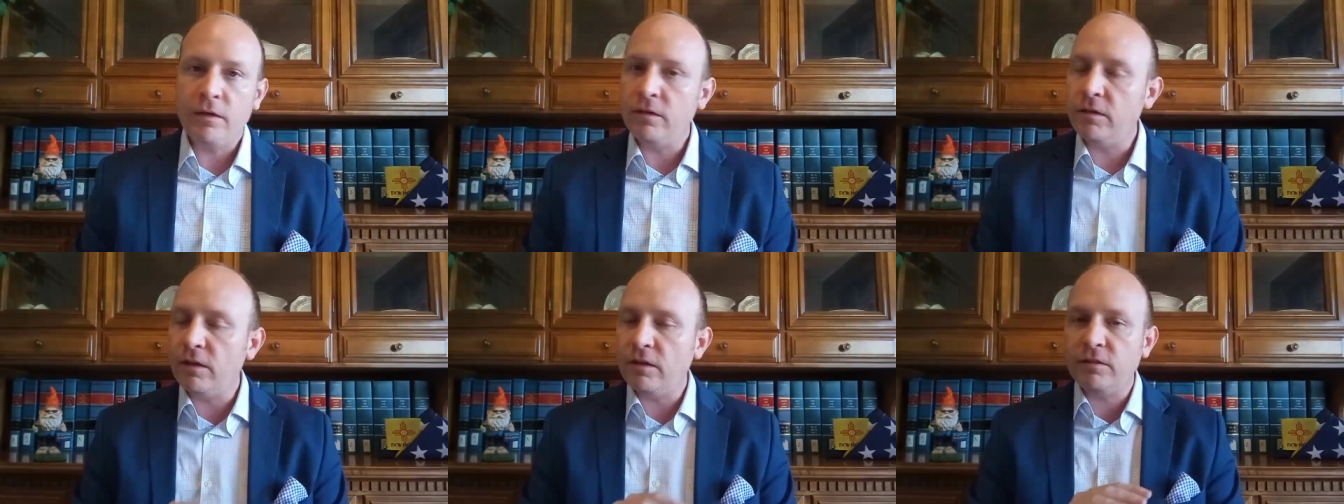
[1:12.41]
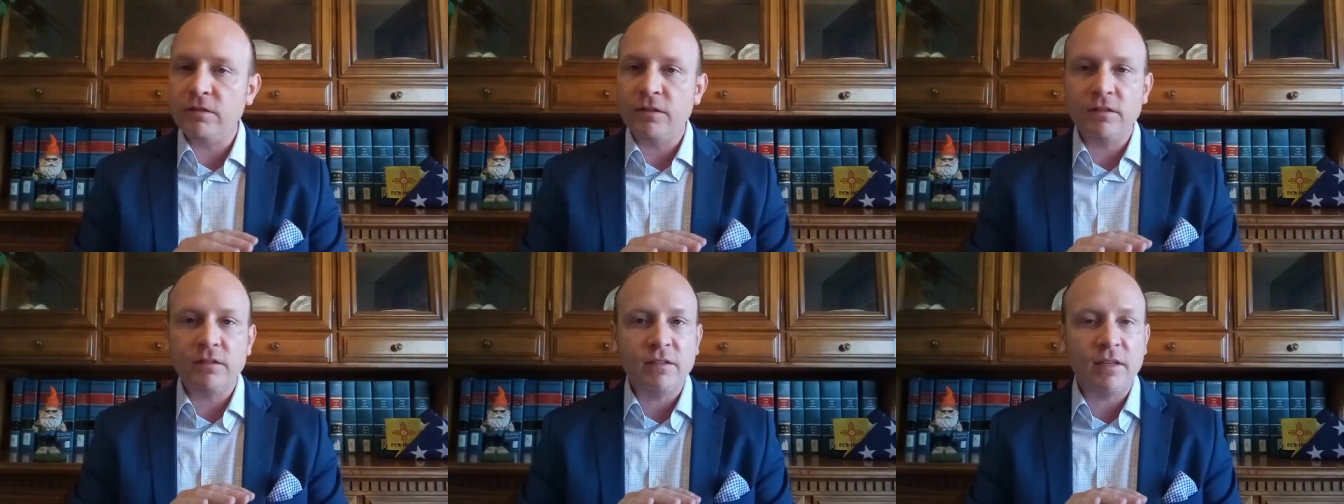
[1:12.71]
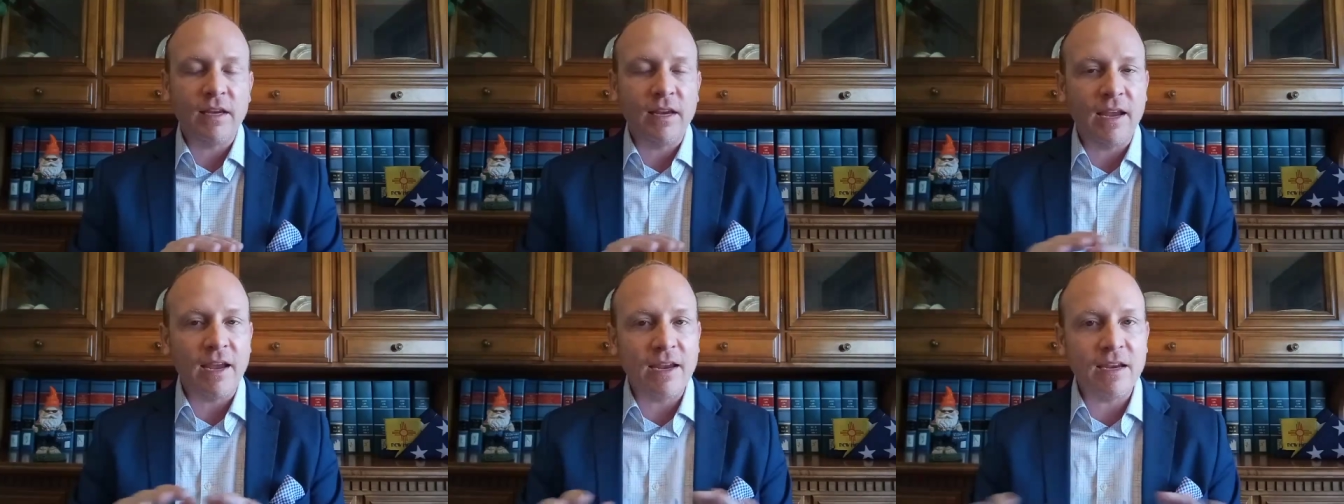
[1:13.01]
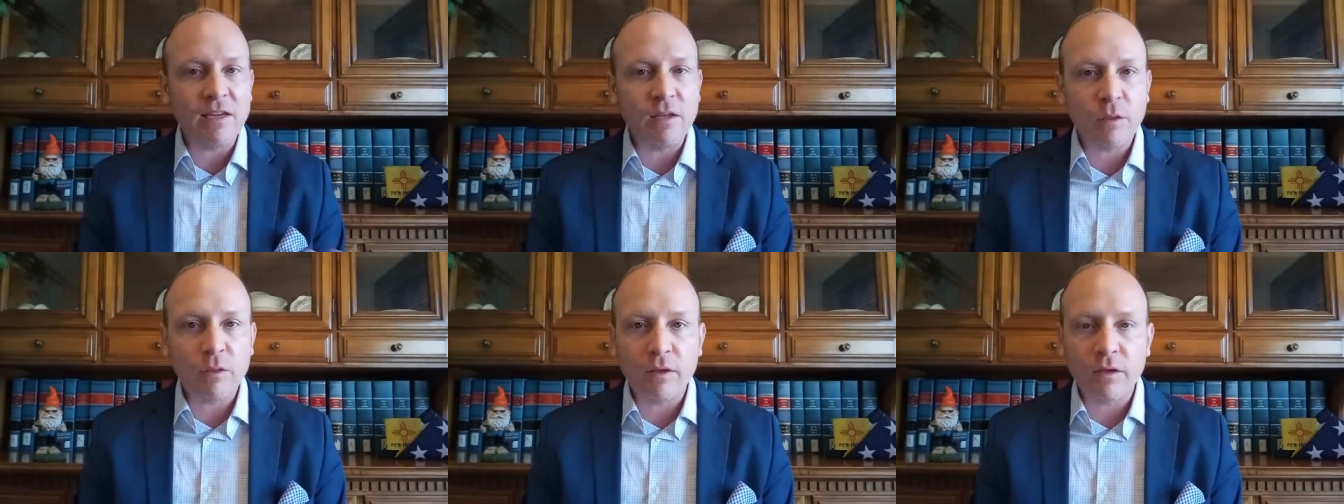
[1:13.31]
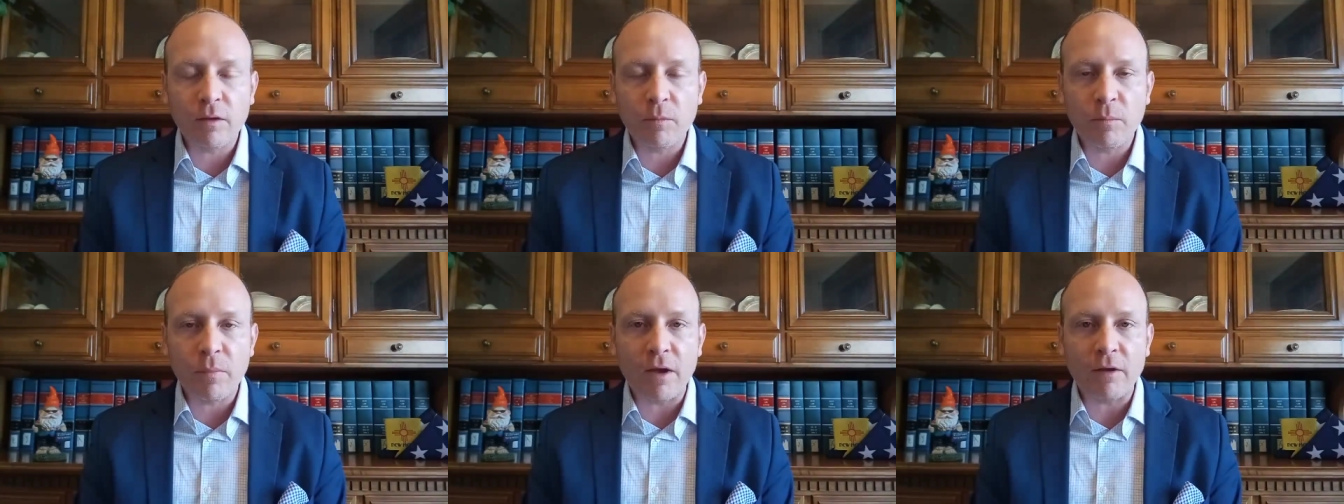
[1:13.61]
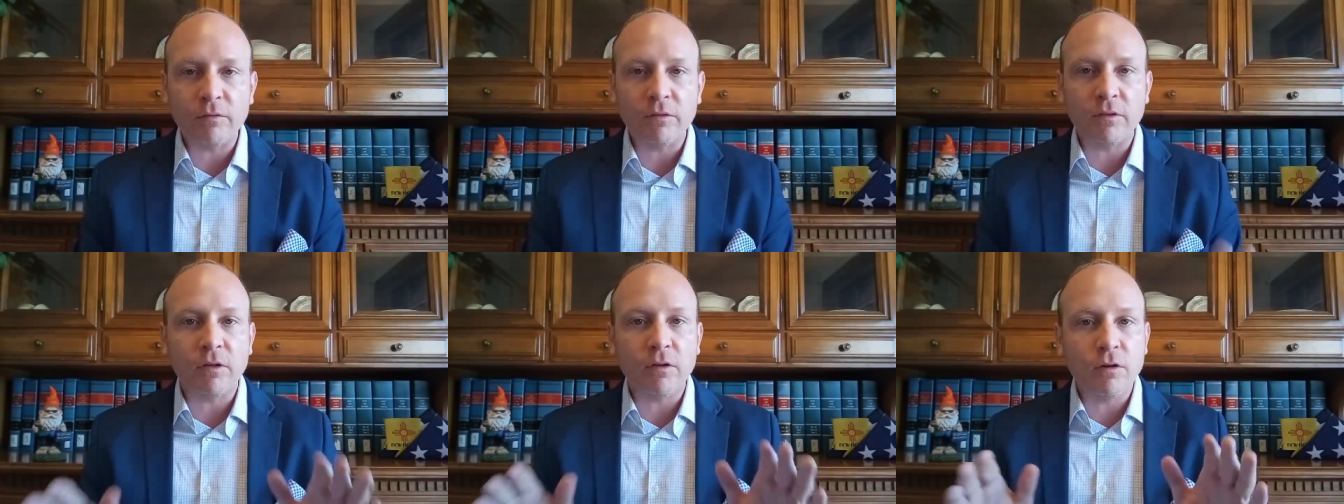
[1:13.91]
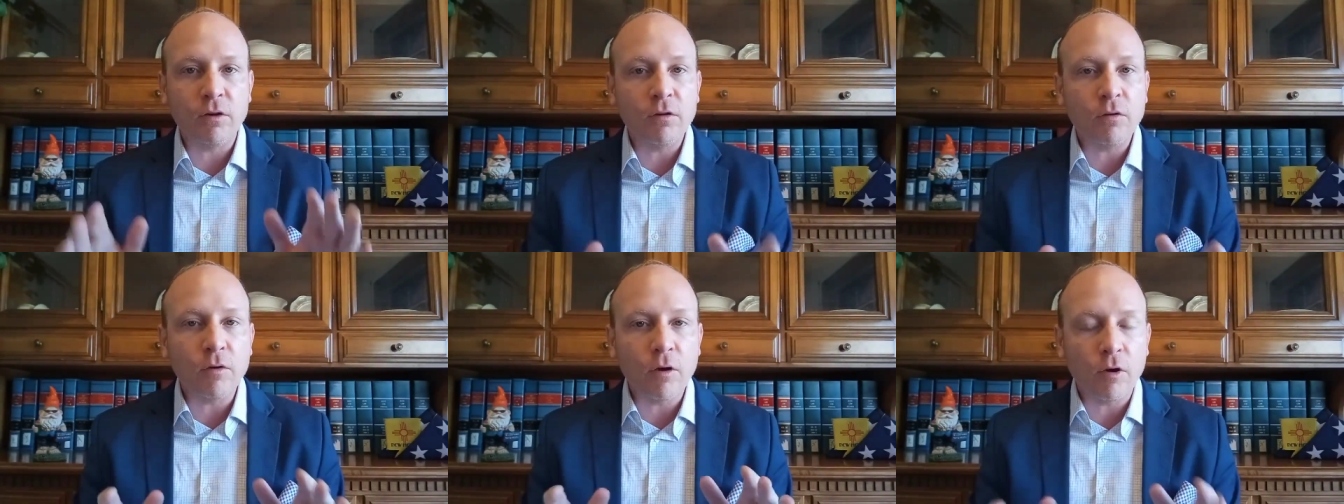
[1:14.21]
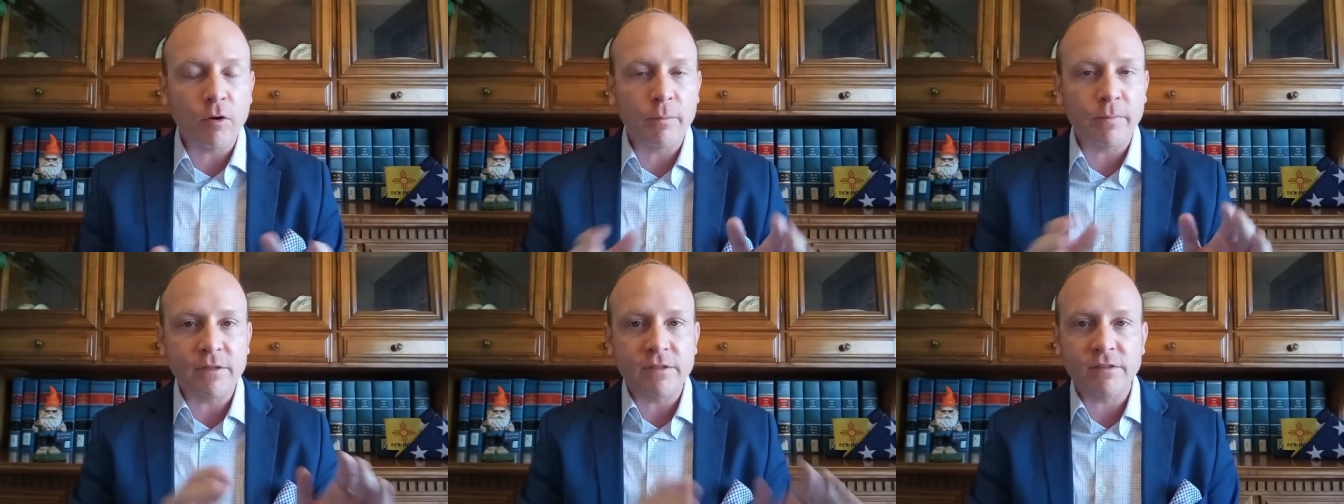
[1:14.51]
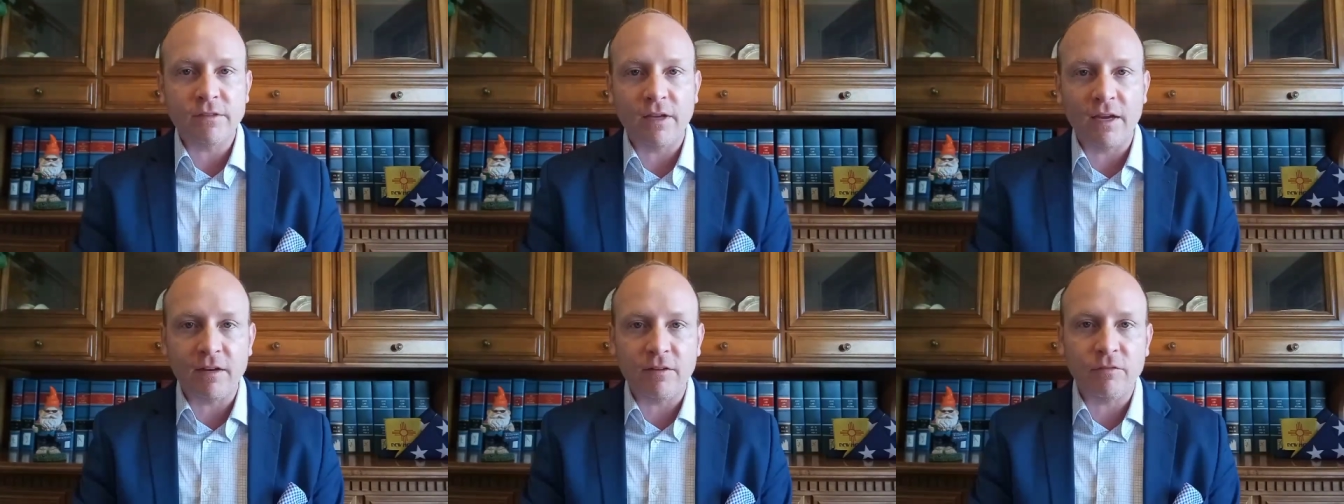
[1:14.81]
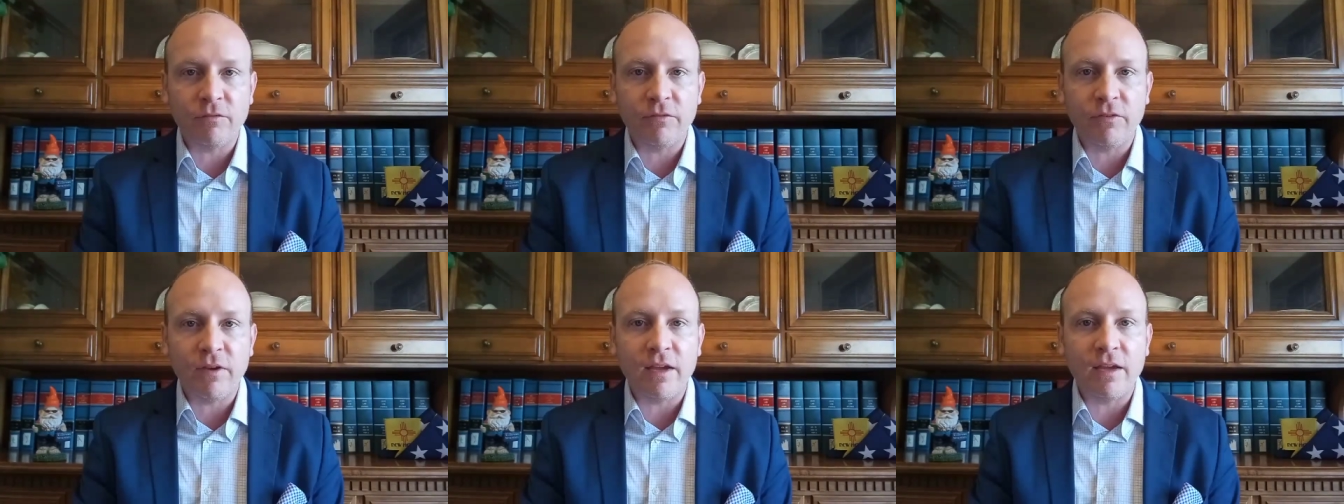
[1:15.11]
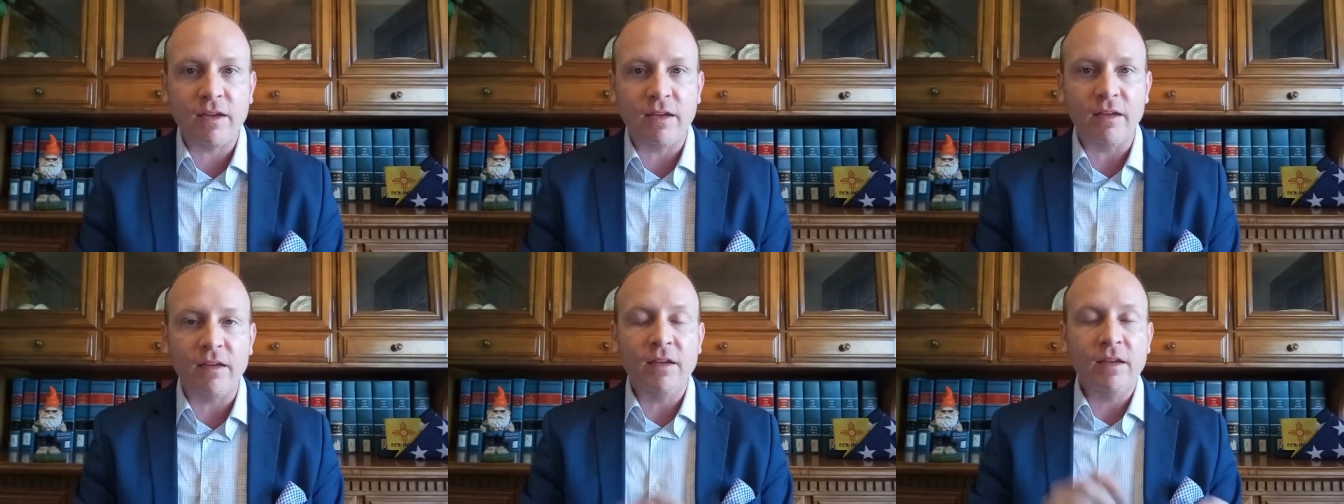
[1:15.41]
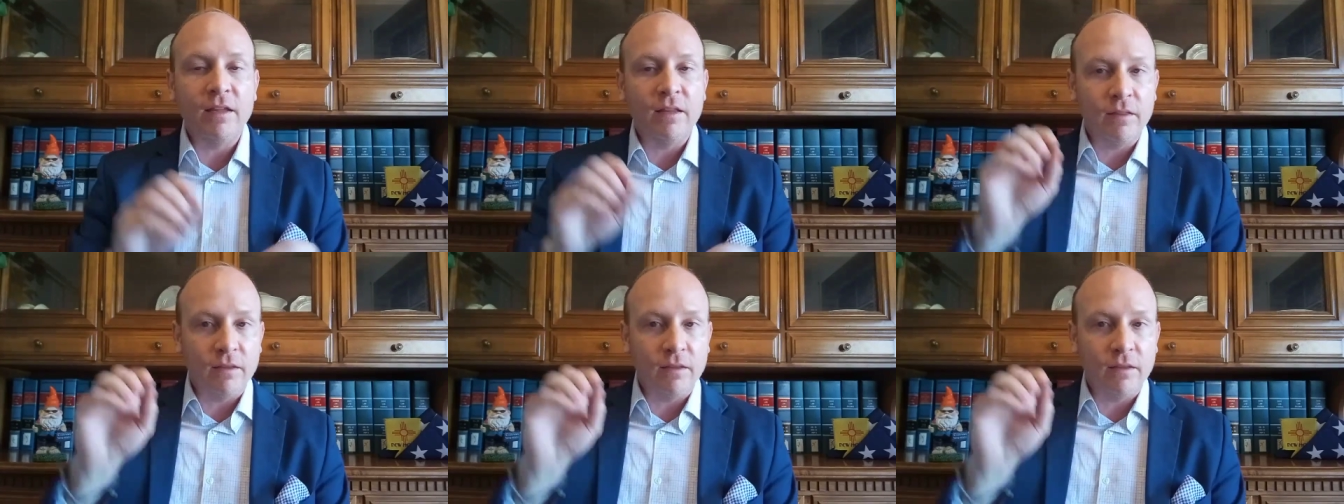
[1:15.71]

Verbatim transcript: Doesn't say anything about their new home in Santa Fe.